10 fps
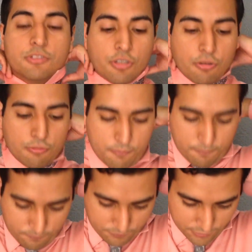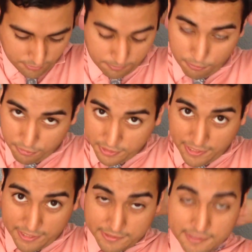So the
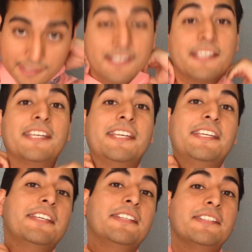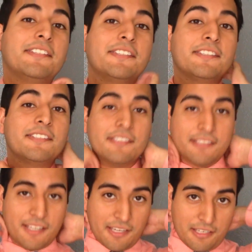forehand is
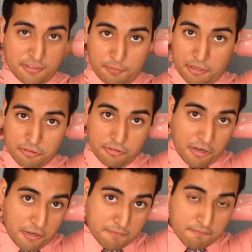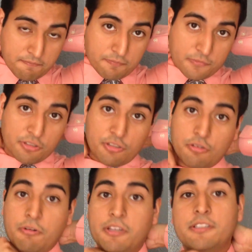a smaller knot, so
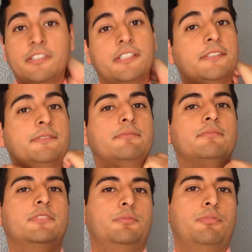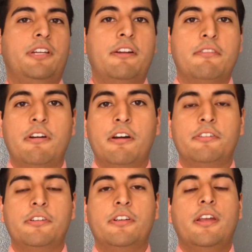you don't want a spread out
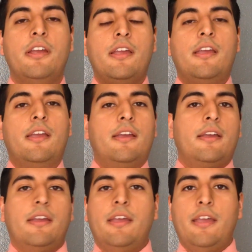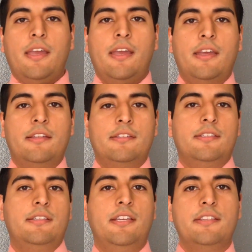collar,
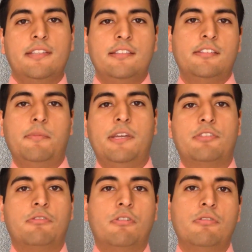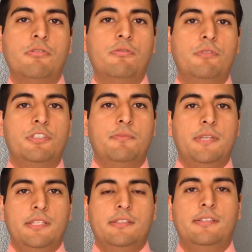and it's asymmetrical, which
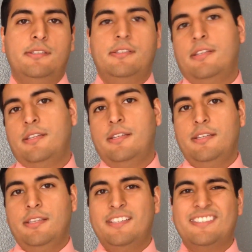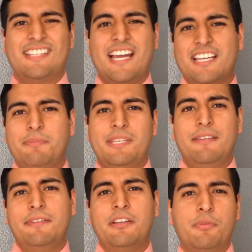means it's not going to
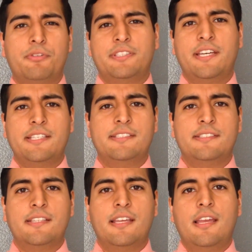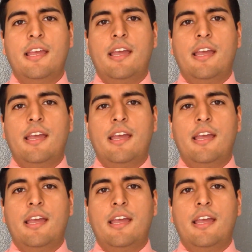be even on both sides.